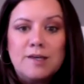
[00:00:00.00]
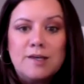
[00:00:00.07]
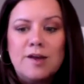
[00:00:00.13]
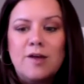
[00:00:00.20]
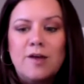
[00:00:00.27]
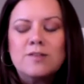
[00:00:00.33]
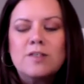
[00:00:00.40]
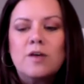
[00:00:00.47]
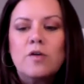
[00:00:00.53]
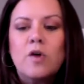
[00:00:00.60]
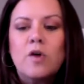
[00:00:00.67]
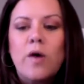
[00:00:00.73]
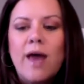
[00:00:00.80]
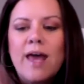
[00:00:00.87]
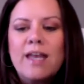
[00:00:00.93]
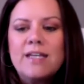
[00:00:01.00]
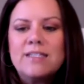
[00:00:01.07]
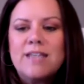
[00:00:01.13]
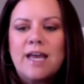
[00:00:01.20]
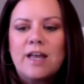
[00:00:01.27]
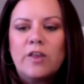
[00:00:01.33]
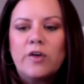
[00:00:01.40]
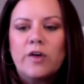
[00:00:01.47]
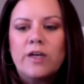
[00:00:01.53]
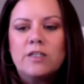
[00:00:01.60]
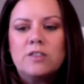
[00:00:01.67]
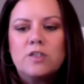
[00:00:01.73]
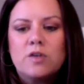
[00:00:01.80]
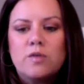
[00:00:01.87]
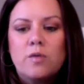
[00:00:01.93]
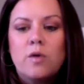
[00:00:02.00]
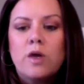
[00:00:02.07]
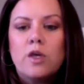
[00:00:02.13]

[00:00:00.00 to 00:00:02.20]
so go ahead and tailor it to